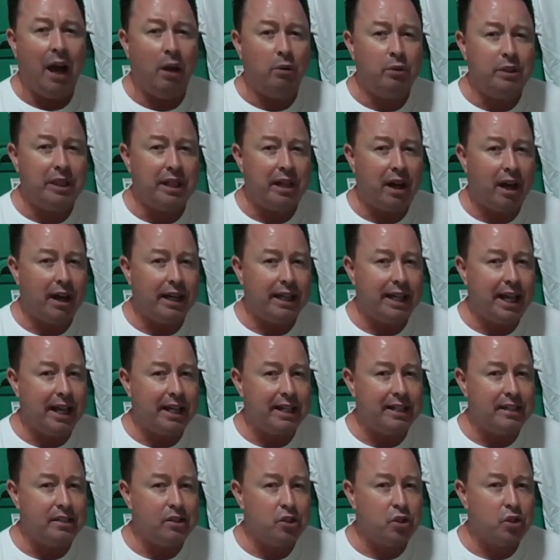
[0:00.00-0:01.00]
How did I
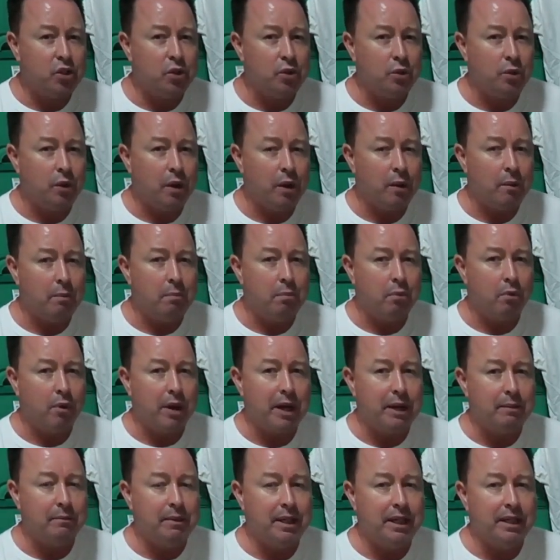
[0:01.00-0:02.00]
get into
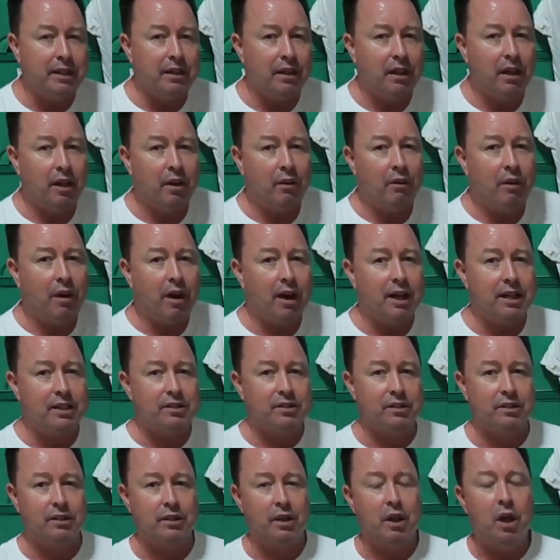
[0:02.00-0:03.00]
Bring Me the
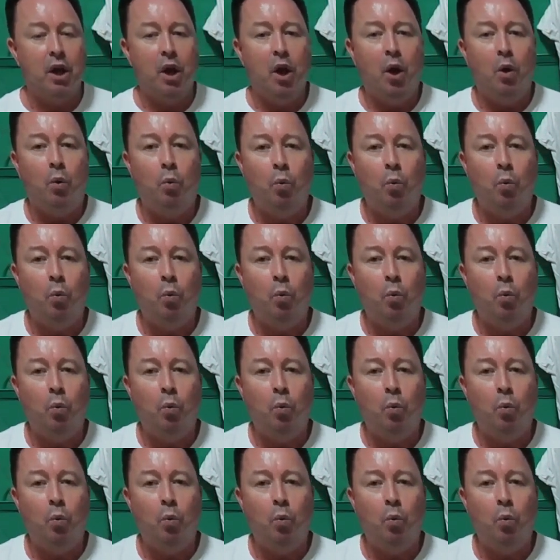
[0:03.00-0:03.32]
Horizon?